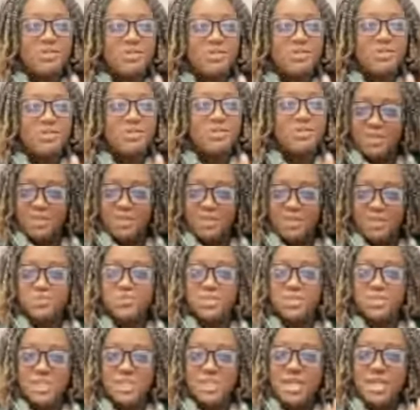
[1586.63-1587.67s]
and
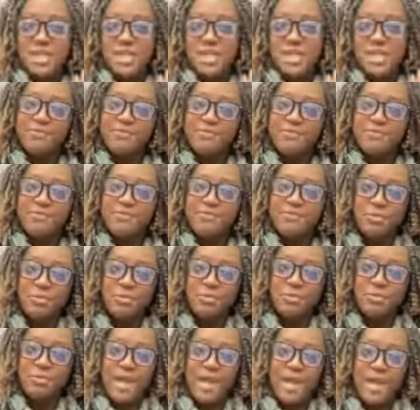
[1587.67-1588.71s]
how
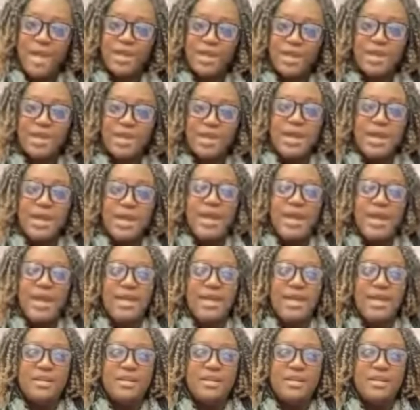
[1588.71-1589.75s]
they
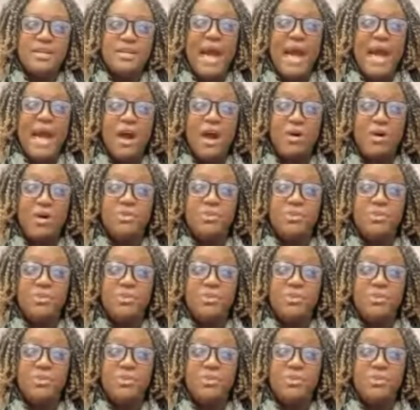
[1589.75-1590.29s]
sculpt and